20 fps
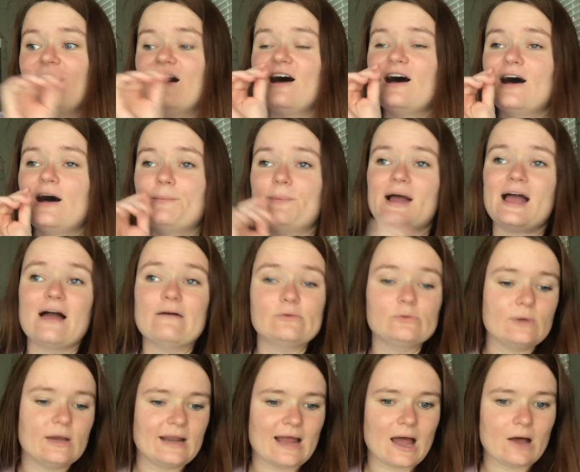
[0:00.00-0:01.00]
Um, I haven't
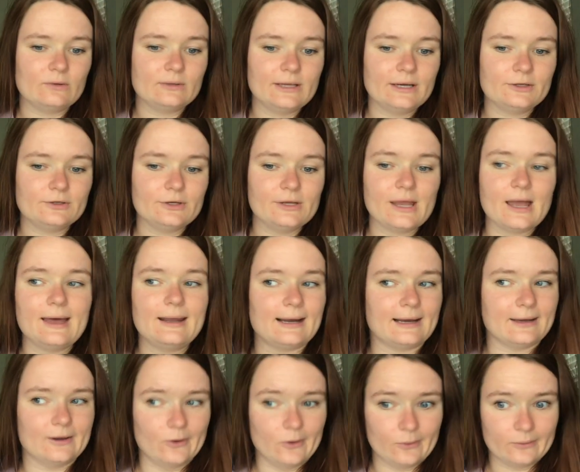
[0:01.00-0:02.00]
read Outlander yet.
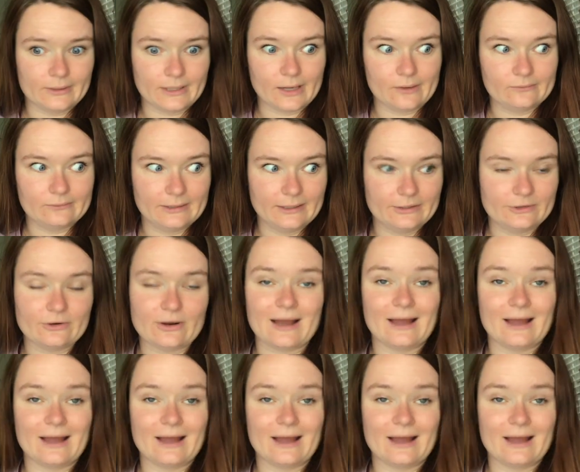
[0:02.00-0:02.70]
I own Outlander.